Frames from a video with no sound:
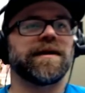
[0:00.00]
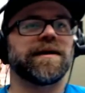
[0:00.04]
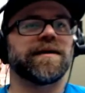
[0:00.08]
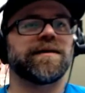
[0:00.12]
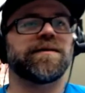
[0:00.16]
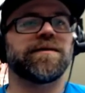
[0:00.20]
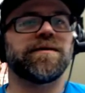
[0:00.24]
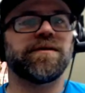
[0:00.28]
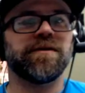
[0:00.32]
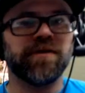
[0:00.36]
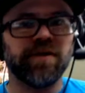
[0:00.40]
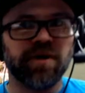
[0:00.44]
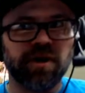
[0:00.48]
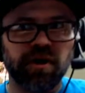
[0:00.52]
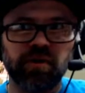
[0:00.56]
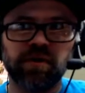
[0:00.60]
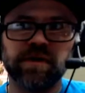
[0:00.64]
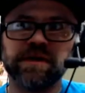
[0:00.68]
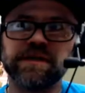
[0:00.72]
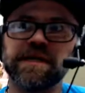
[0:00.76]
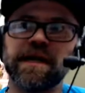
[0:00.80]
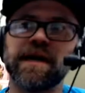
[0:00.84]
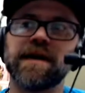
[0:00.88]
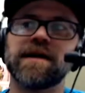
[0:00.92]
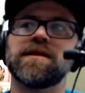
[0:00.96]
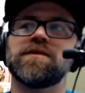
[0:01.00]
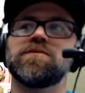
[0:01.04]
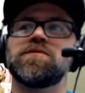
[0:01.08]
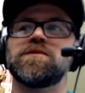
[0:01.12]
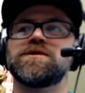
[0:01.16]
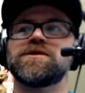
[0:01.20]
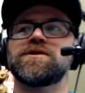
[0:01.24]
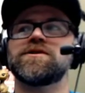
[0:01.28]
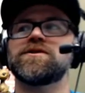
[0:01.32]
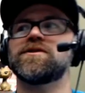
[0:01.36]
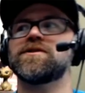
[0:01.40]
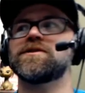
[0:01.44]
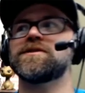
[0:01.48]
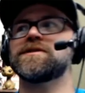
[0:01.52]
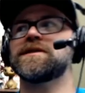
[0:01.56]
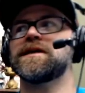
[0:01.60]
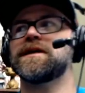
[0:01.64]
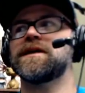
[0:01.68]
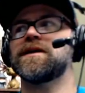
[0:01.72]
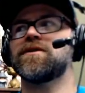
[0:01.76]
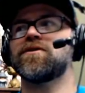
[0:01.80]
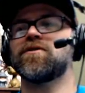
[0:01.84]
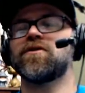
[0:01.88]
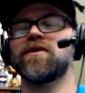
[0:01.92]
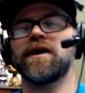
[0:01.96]
know exactly what you're going to say in
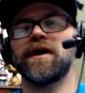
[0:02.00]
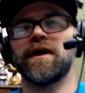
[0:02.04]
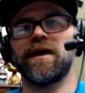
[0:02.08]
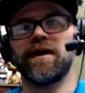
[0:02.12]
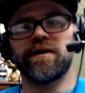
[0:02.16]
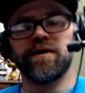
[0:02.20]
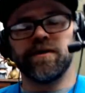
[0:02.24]
your head.